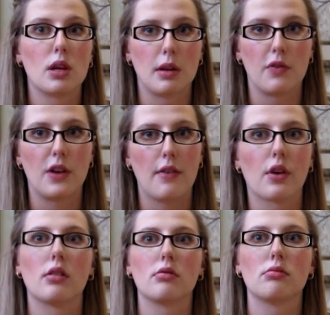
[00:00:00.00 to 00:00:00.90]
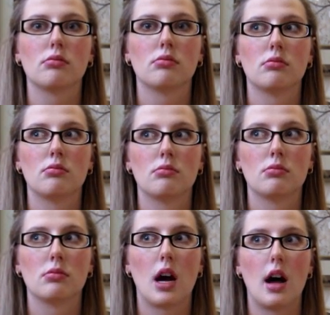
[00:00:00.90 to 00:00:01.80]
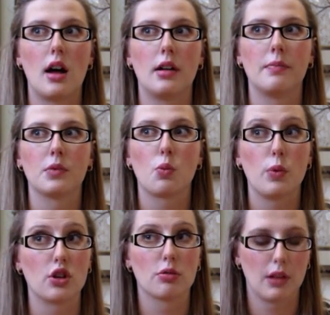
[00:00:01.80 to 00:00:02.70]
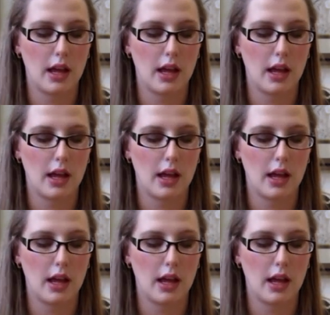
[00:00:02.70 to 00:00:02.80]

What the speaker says: of my favorite winter